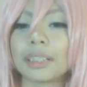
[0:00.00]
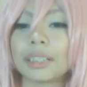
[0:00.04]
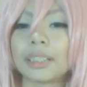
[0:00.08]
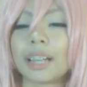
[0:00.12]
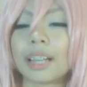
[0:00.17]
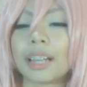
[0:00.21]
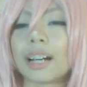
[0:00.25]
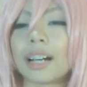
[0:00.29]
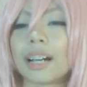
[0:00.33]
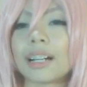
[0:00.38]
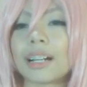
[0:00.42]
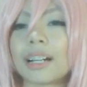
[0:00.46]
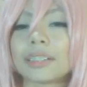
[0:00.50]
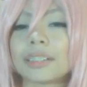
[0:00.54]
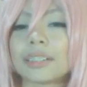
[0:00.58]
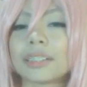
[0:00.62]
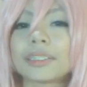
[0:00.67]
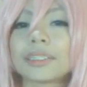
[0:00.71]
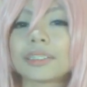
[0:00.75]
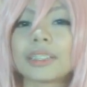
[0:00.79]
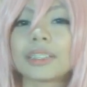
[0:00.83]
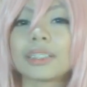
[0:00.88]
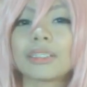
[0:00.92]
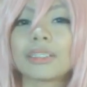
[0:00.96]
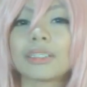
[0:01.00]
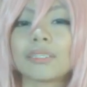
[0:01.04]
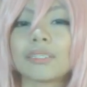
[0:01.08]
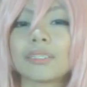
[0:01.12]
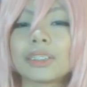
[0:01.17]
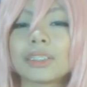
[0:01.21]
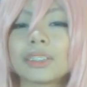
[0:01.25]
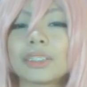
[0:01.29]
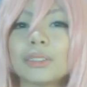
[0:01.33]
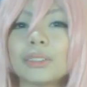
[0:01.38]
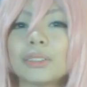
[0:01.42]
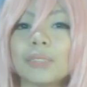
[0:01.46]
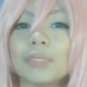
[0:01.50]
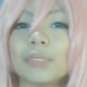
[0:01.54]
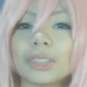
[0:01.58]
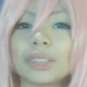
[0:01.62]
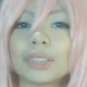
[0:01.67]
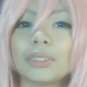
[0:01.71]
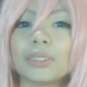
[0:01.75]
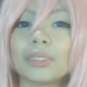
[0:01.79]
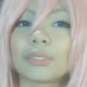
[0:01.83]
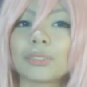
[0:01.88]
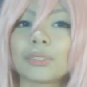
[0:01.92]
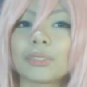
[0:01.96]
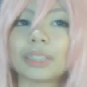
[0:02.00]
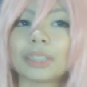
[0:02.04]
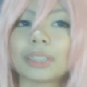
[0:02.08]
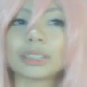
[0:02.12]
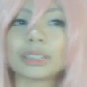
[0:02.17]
Yeah, when you meet new friends